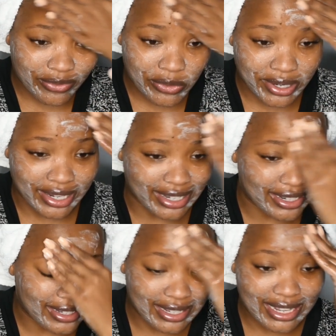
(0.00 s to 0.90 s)

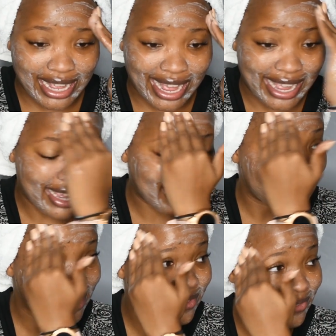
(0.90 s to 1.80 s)
Forehead. I
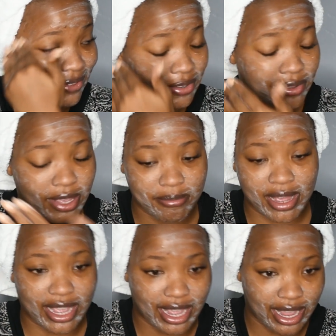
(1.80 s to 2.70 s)
have in
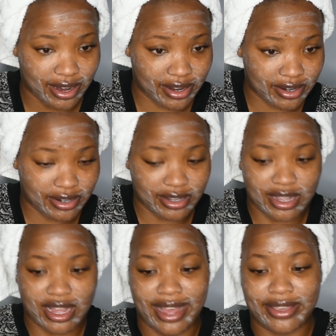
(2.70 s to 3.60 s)
my hair,
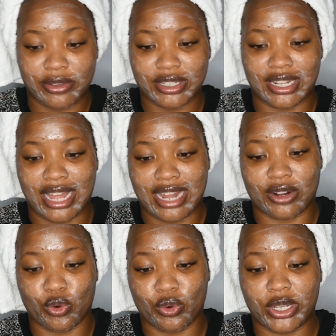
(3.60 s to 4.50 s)
I use a lot
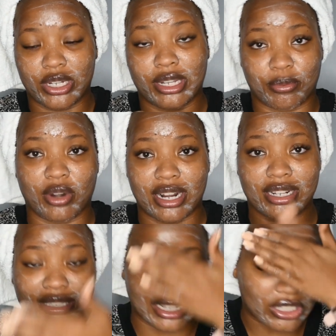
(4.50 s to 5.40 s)
of oily
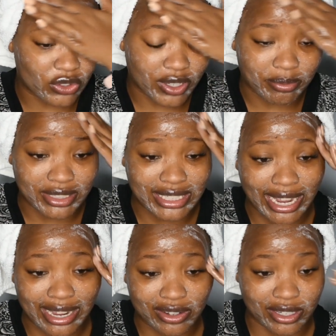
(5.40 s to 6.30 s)
products that drip
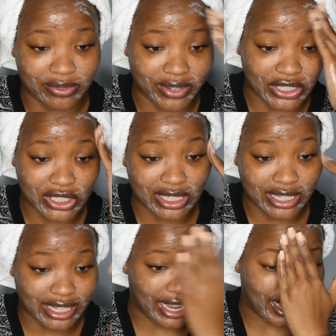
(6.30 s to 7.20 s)
down
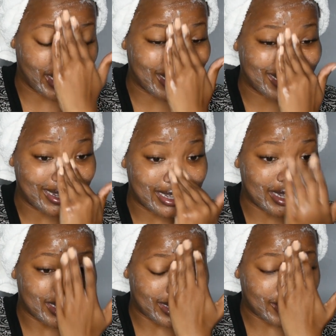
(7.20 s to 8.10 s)
eventually and
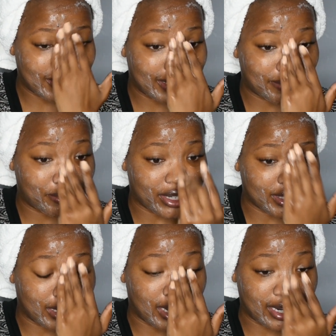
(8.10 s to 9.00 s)

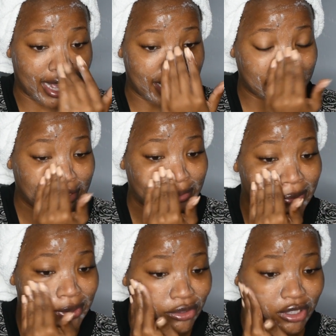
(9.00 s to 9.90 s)
brings a lot of excess
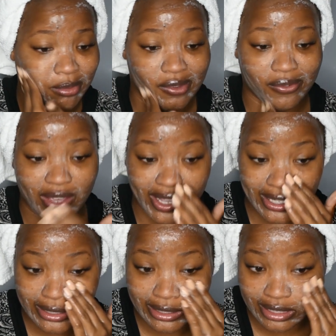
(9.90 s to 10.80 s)
oil to my
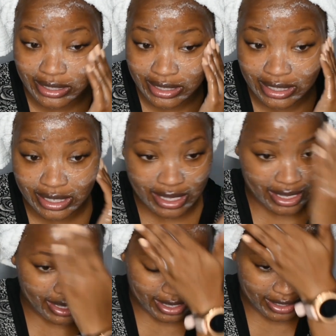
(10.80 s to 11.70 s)
face.
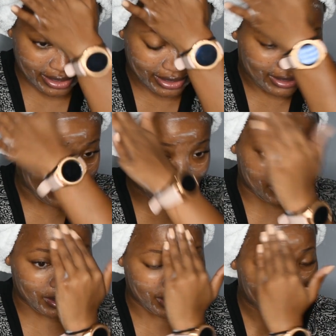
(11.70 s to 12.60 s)
So